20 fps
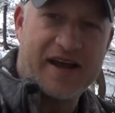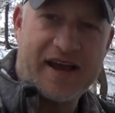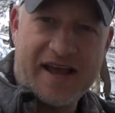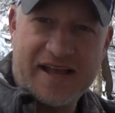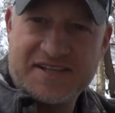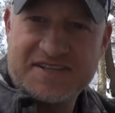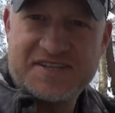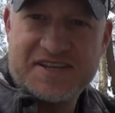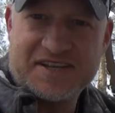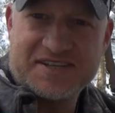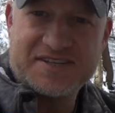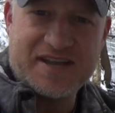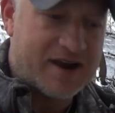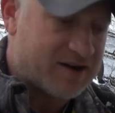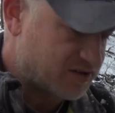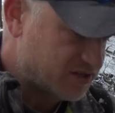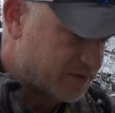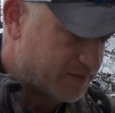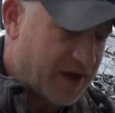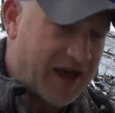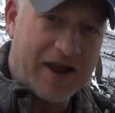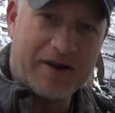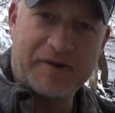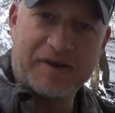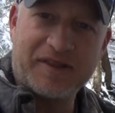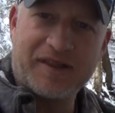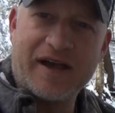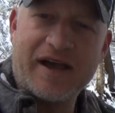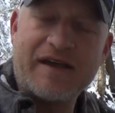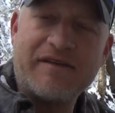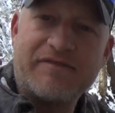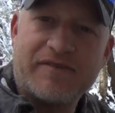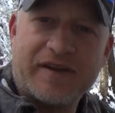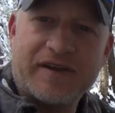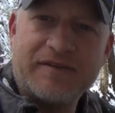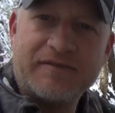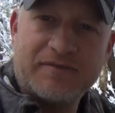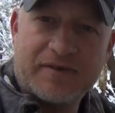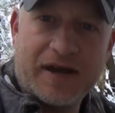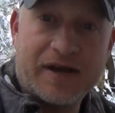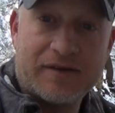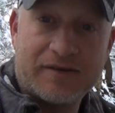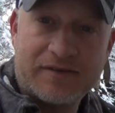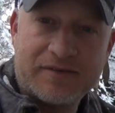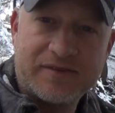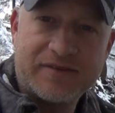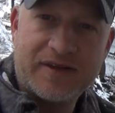I had 6 hours of battery life, and well,